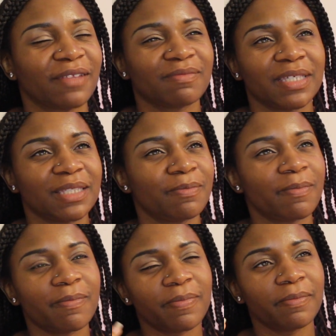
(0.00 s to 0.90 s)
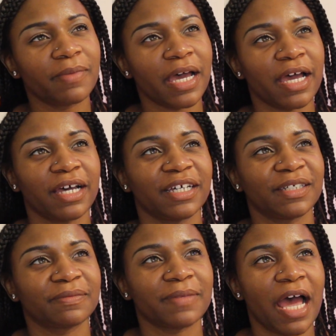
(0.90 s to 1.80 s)
this
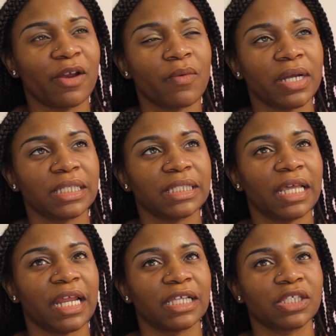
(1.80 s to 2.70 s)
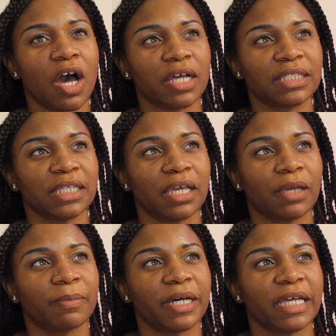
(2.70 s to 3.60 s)
I don't want to say like
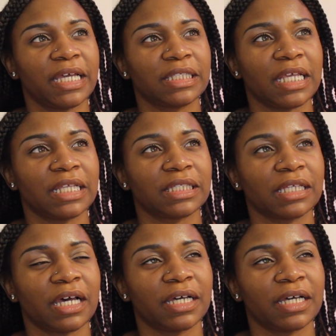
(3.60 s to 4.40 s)
toxic, but it's